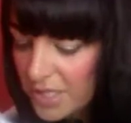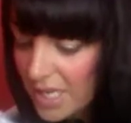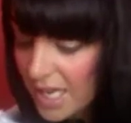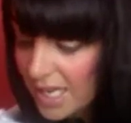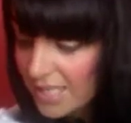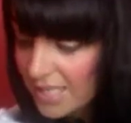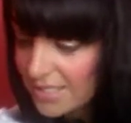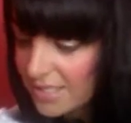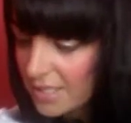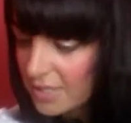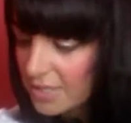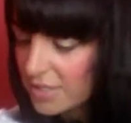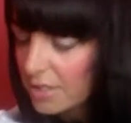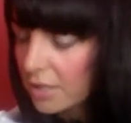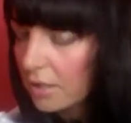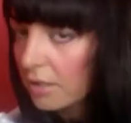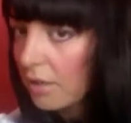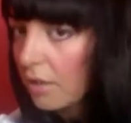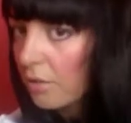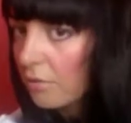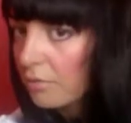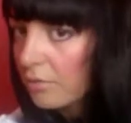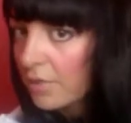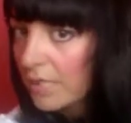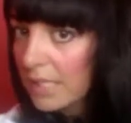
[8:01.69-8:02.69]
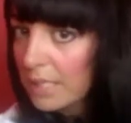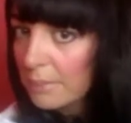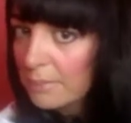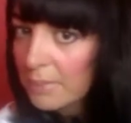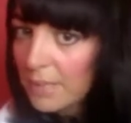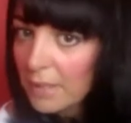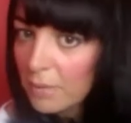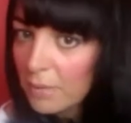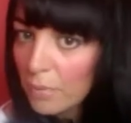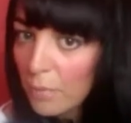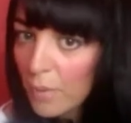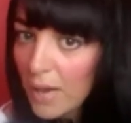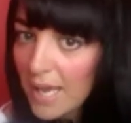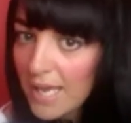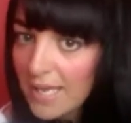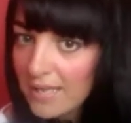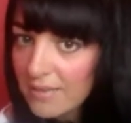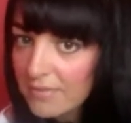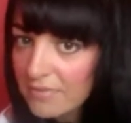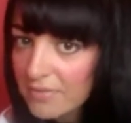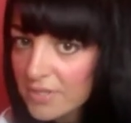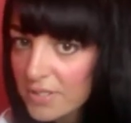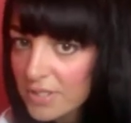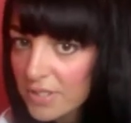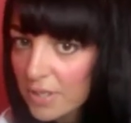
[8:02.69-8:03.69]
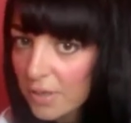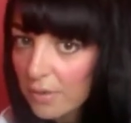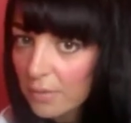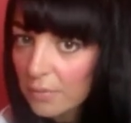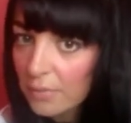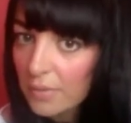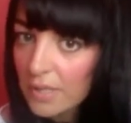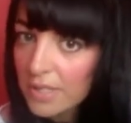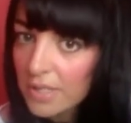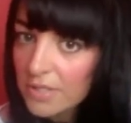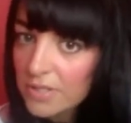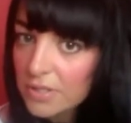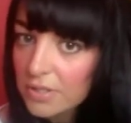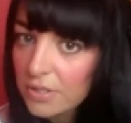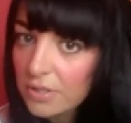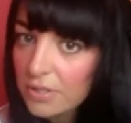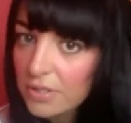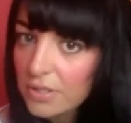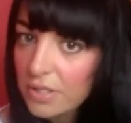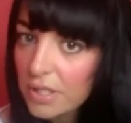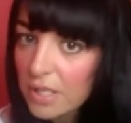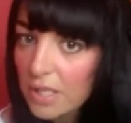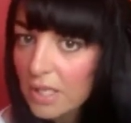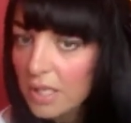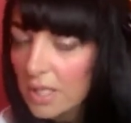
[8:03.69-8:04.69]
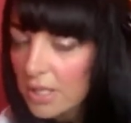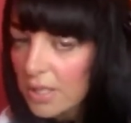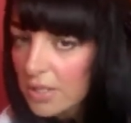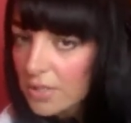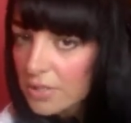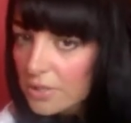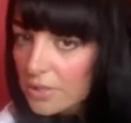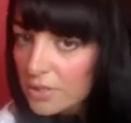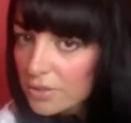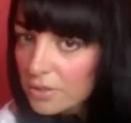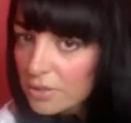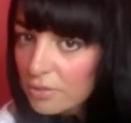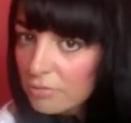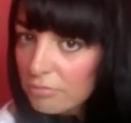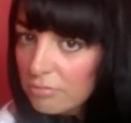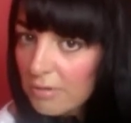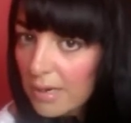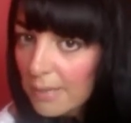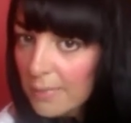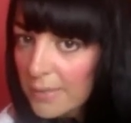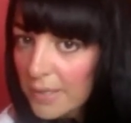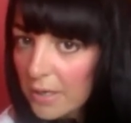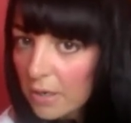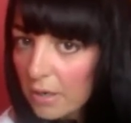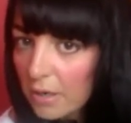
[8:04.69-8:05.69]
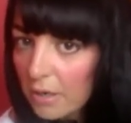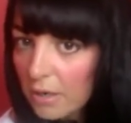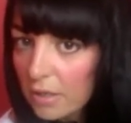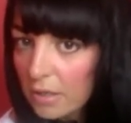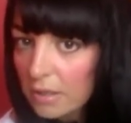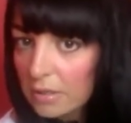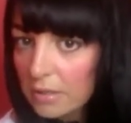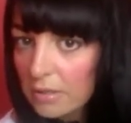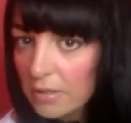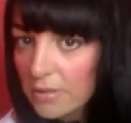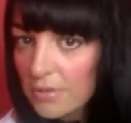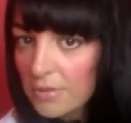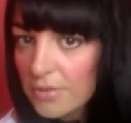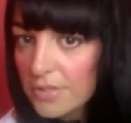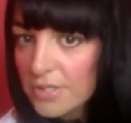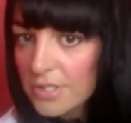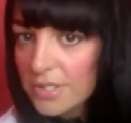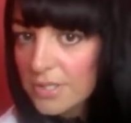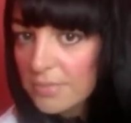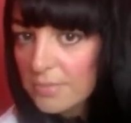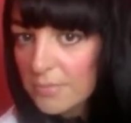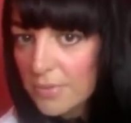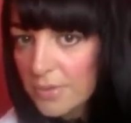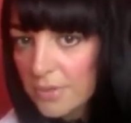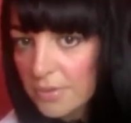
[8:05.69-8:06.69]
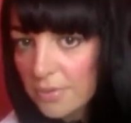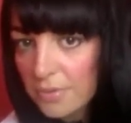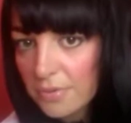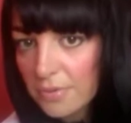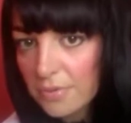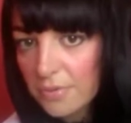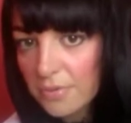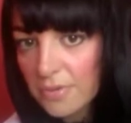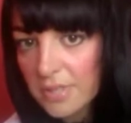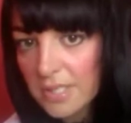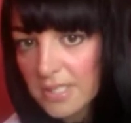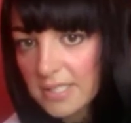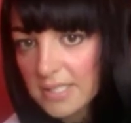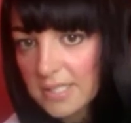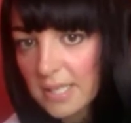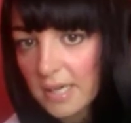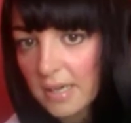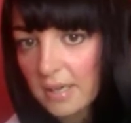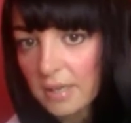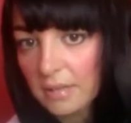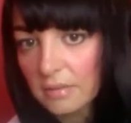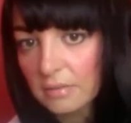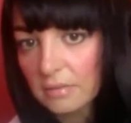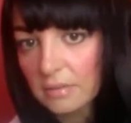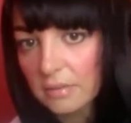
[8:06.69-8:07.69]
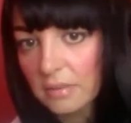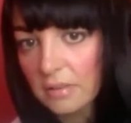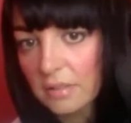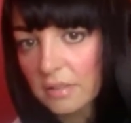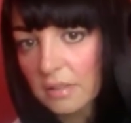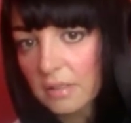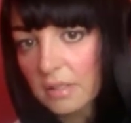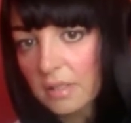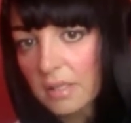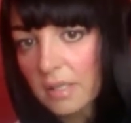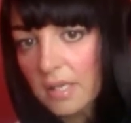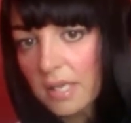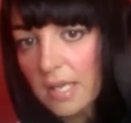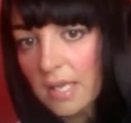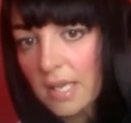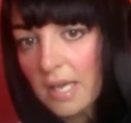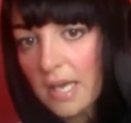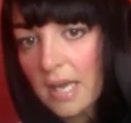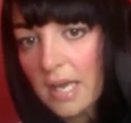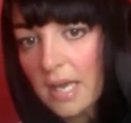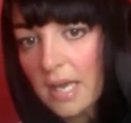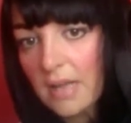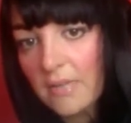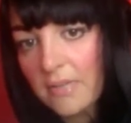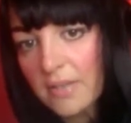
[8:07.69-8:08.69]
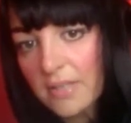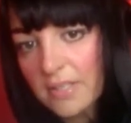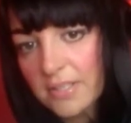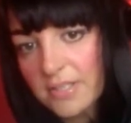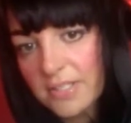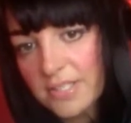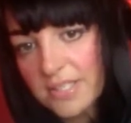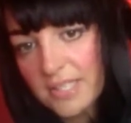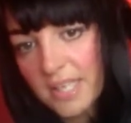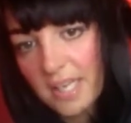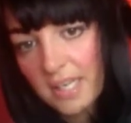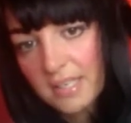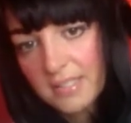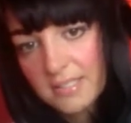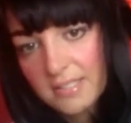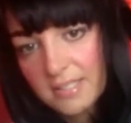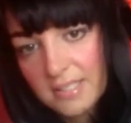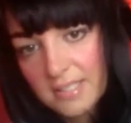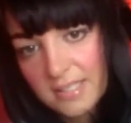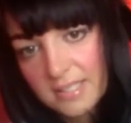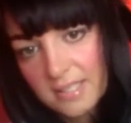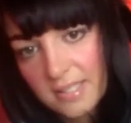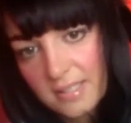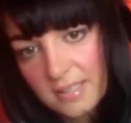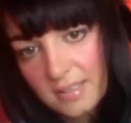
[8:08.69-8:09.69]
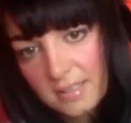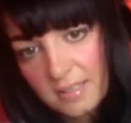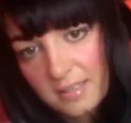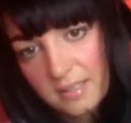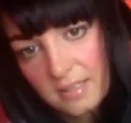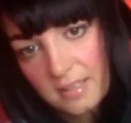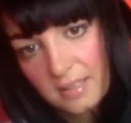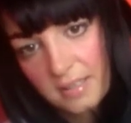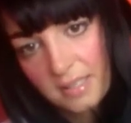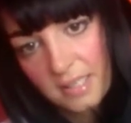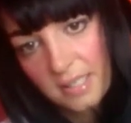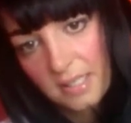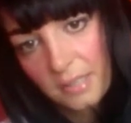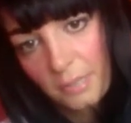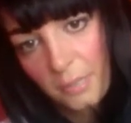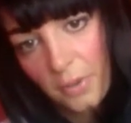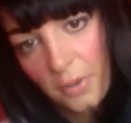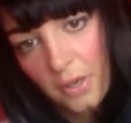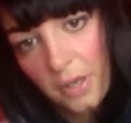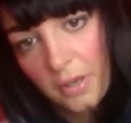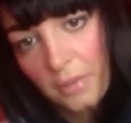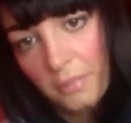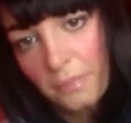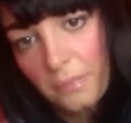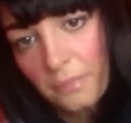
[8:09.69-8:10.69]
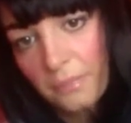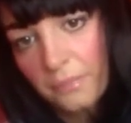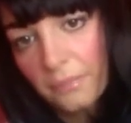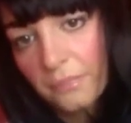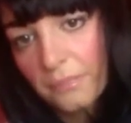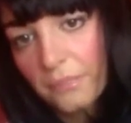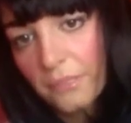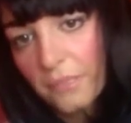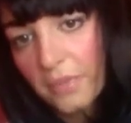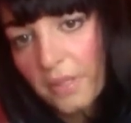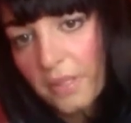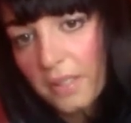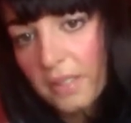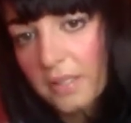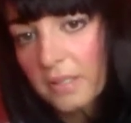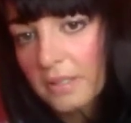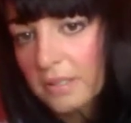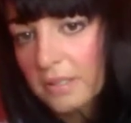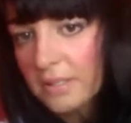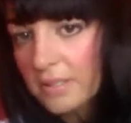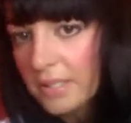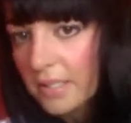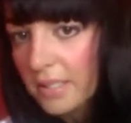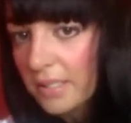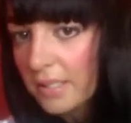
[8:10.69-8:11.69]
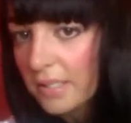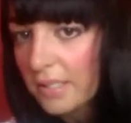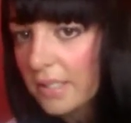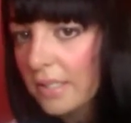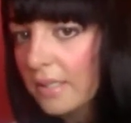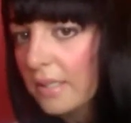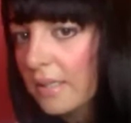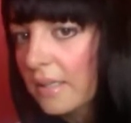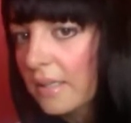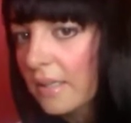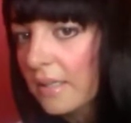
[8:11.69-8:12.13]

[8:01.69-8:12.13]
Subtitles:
has actually got really big waves, so that's good. Just grab it all, smooth it down, and then start to turn near the bottom and turn it